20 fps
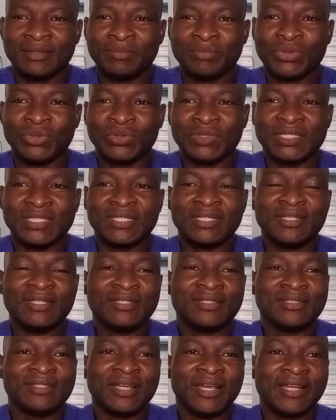
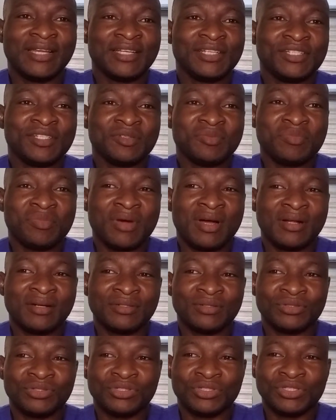protein energy
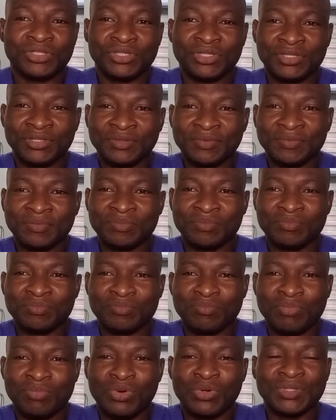malnutrition,
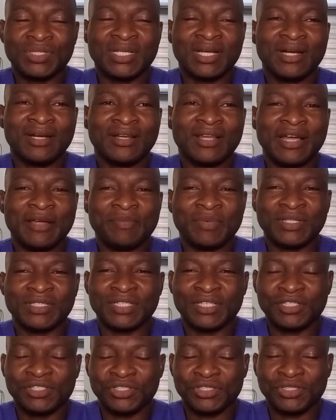portal
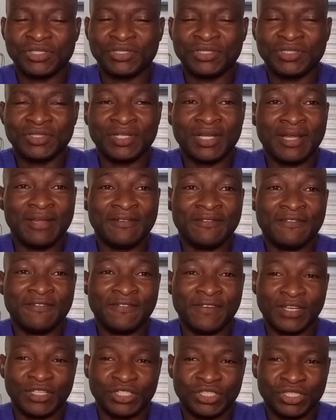hypertension,
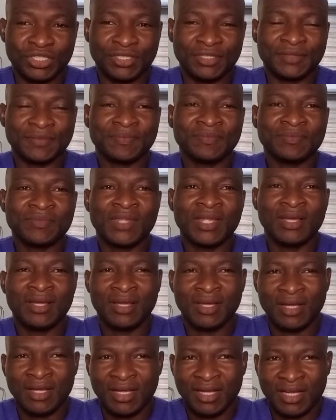infection,
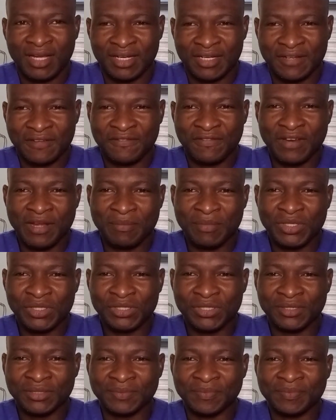and
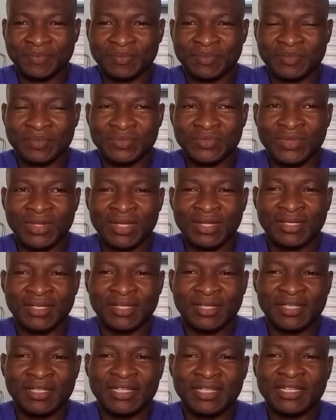inflammation.
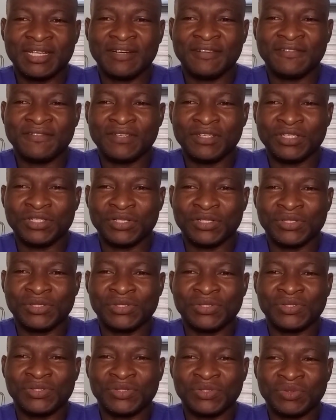The clinical
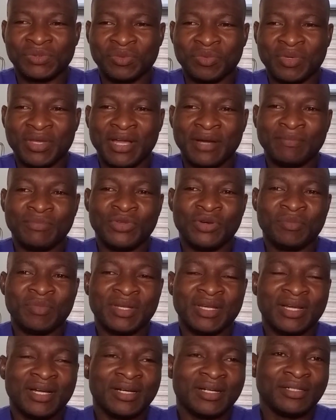features will be
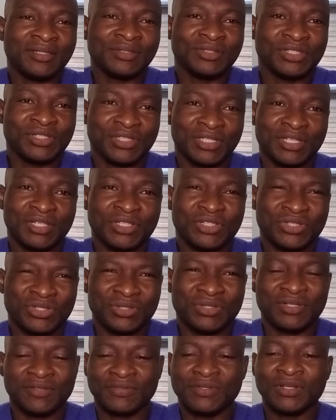abdominal distension,
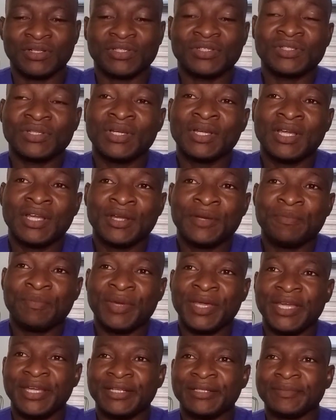of course,
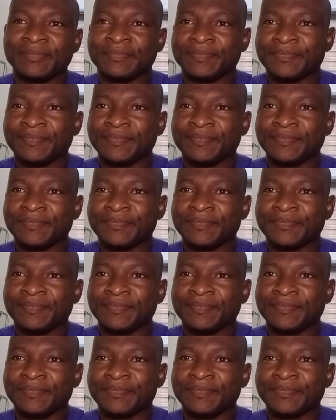pain.